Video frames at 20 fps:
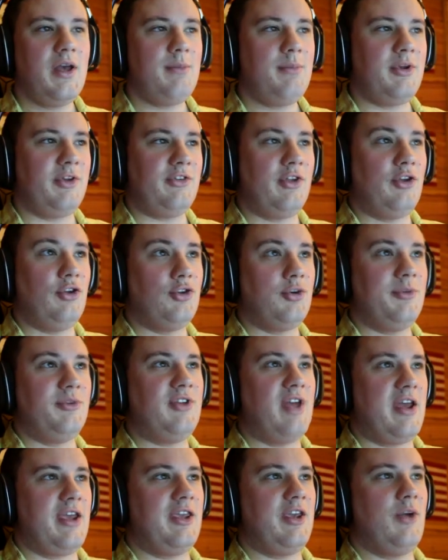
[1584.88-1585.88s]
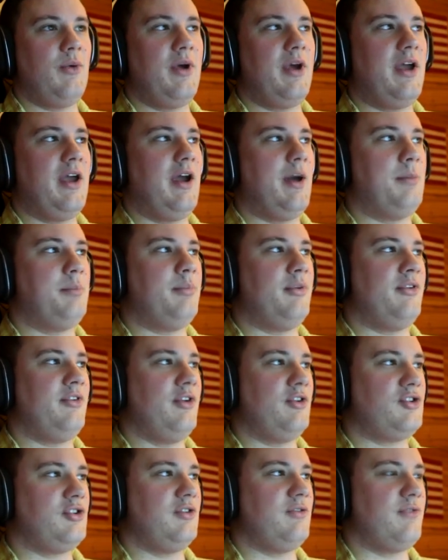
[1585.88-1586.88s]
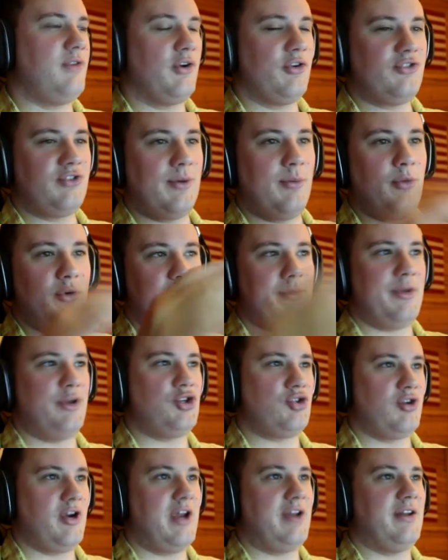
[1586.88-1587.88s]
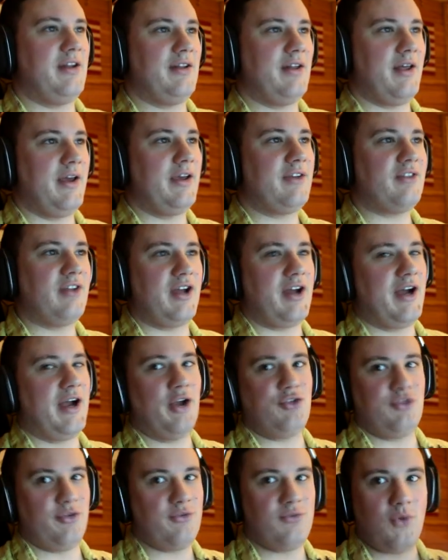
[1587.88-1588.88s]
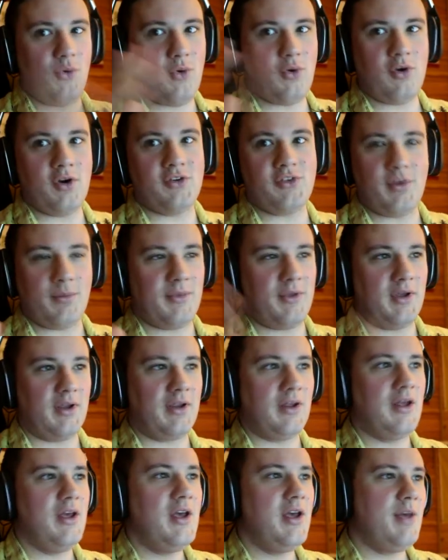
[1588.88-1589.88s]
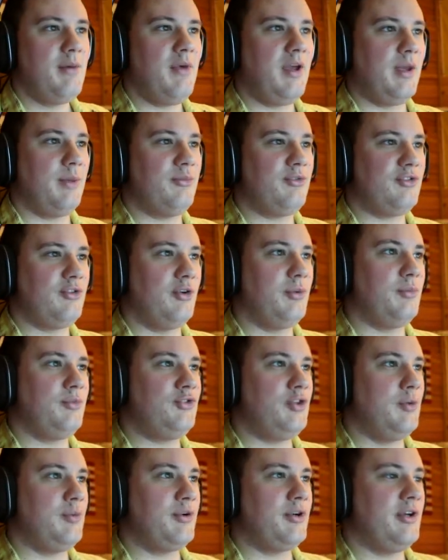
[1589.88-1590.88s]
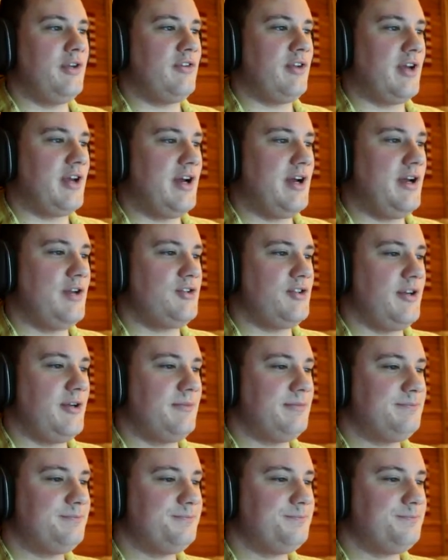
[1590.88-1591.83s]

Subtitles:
because then you could be taking away a position for someone to be trained in like Psychiatry 4 or something, make them super good at Psychiatry.